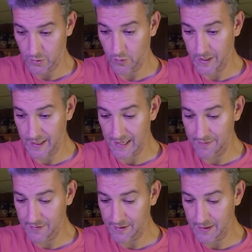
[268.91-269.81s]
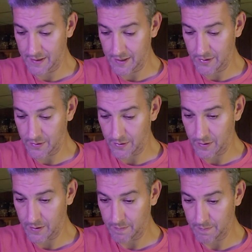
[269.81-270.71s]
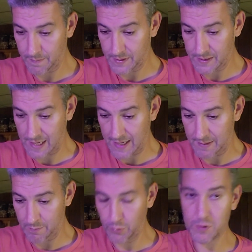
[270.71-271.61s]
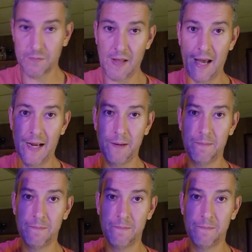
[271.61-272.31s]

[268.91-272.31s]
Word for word: 2011, another Poseidon Boone's Fly.